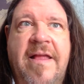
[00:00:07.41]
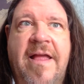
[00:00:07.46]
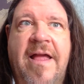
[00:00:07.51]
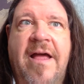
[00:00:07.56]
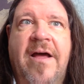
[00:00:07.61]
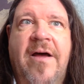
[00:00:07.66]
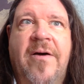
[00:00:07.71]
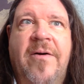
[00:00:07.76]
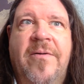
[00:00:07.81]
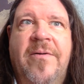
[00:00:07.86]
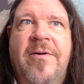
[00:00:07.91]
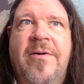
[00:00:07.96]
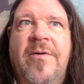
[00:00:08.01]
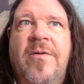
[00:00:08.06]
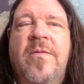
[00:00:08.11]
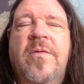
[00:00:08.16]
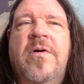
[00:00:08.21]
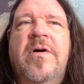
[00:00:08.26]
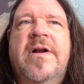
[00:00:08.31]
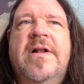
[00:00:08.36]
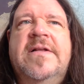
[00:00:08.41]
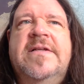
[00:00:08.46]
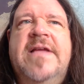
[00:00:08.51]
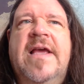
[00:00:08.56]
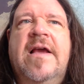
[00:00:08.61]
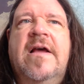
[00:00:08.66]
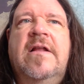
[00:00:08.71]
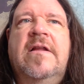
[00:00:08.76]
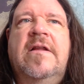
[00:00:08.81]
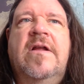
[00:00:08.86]
Now, we're going to
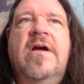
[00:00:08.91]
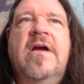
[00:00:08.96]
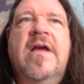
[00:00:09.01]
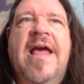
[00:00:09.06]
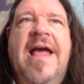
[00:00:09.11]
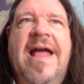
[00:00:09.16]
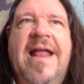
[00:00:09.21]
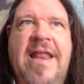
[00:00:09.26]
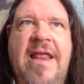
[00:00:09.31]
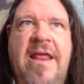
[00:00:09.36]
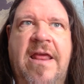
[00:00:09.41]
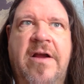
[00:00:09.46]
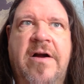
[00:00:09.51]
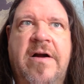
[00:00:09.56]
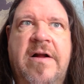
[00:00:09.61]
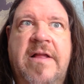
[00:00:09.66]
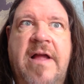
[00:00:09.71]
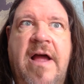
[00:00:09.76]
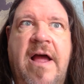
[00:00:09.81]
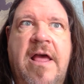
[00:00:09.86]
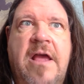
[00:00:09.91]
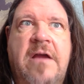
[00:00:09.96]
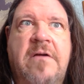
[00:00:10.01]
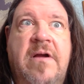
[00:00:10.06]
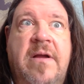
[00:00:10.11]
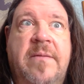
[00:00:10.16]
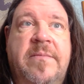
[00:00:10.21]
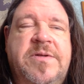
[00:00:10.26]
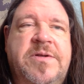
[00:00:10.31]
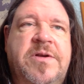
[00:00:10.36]
take a look at ER
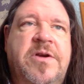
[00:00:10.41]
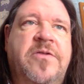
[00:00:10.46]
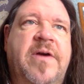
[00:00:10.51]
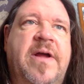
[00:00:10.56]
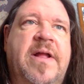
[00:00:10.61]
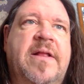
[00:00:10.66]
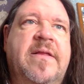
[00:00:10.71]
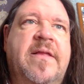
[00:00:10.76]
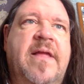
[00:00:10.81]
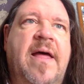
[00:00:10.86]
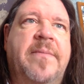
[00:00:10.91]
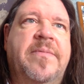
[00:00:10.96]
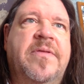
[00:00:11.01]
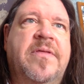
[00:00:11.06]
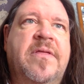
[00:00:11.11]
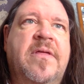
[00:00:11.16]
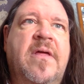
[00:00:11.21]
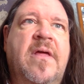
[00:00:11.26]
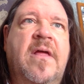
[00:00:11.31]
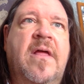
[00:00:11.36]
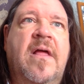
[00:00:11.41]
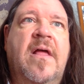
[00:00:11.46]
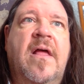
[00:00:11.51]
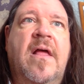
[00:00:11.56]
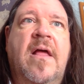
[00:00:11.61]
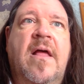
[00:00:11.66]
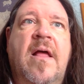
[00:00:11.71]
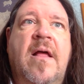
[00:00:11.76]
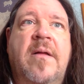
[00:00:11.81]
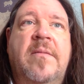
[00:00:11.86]
diagrams in great depth.
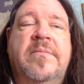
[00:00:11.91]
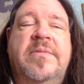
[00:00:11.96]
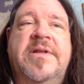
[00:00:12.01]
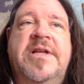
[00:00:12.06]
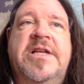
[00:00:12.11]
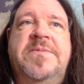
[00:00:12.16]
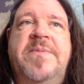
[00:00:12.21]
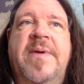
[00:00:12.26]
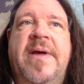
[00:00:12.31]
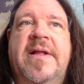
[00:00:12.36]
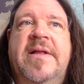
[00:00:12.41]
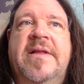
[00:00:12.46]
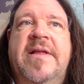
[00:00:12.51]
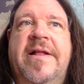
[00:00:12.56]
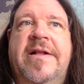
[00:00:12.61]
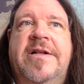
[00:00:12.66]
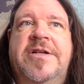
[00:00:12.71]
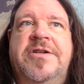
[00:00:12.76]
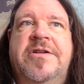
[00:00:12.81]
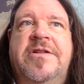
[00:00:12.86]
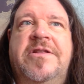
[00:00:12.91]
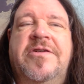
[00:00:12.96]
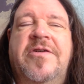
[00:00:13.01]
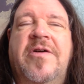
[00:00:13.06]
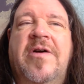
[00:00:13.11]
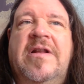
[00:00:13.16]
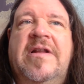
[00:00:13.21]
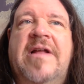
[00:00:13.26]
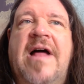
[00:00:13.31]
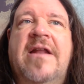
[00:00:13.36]
Please pay attention. There
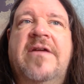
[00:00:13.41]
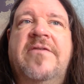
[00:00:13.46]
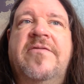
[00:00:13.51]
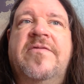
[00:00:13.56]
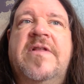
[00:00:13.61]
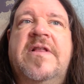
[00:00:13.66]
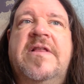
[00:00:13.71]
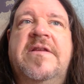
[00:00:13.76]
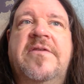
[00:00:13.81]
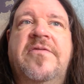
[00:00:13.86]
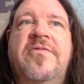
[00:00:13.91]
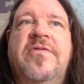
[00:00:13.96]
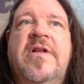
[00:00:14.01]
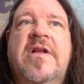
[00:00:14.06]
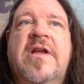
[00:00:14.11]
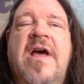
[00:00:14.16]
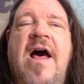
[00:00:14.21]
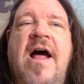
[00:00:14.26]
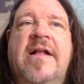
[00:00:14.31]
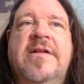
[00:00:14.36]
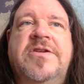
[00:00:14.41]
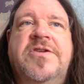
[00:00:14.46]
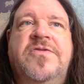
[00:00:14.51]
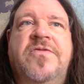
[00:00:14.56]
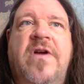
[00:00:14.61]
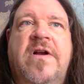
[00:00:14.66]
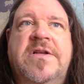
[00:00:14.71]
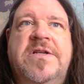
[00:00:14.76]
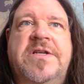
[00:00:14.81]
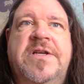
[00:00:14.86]
are a lot of different
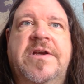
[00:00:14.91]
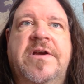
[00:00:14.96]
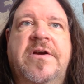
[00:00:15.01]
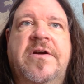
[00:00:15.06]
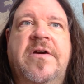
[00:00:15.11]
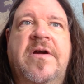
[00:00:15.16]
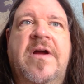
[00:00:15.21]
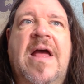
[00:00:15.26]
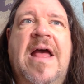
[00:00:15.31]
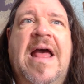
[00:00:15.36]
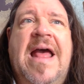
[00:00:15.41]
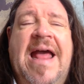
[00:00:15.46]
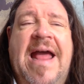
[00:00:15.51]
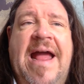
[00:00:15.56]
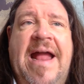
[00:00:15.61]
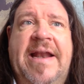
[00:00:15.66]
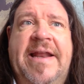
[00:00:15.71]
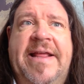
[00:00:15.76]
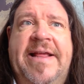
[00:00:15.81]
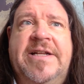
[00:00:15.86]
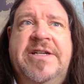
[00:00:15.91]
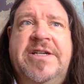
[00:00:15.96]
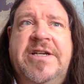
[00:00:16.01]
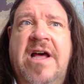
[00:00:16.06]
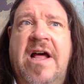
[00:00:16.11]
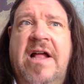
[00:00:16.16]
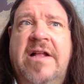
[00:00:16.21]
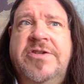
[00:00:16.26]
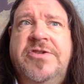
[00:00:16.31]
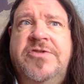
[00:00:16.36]
constructs here, and each
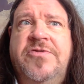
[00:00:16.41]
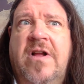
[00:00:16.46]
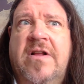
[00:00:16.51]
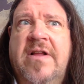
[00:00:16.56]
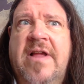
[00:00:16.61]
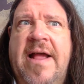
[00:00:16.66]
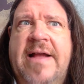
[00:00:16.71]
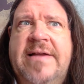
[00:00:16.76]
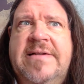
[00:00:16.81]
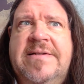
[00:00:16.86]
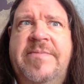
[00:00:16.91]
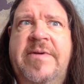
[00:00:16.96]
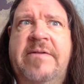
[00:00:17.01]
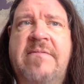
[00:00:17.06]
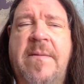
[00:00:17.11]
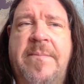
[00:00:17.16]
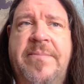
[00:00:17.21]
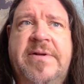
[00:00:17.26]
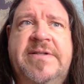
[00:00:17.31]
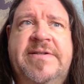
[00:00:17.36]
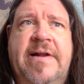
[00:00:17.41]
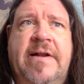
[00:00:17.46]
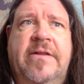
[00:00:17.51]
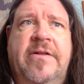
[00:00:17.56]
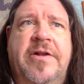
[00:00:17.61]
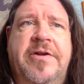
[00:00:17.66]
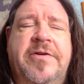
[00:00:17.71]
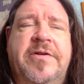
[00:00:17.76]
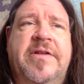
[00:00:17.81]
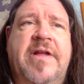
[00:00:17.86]
construct has to be represented
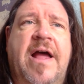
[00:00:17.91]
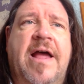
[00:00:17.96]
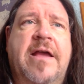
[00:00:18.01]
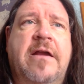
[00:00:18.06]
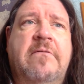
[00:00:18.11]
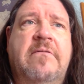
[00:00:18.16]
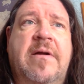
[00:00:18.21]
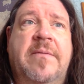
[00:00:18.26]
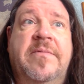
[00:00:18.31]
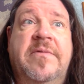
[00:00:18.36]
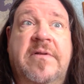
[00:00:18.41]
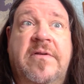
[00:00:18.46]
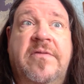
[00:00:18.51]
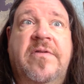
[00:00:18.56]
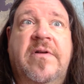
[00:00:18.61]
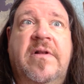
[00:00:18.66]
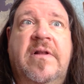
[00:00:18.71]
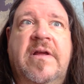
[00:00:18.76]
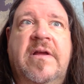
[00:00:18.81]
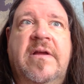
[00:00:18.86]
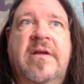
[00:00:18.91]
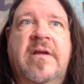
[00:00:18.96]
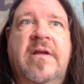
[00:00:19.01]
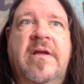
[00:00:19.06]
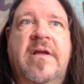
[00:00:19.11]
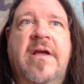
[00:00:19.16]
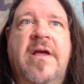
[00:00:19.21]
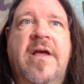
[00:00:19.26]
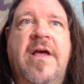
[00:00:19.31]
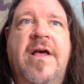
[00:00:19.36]
on your diagram differently.
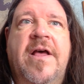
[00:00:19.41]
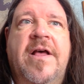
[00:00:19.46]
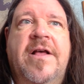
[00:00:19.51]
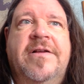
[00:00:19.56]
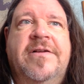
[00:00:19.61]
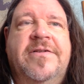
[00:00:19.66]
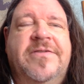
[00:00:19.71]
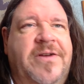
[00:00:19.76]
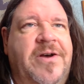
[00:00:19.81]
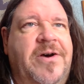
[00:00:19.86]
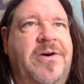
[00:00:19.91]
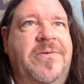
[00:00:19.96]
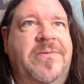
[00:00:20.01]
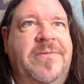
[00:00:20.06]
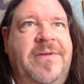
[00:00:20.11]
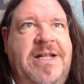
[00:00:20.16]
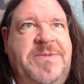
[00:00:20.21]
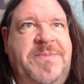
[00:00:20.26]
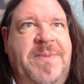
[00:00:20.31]
So, let's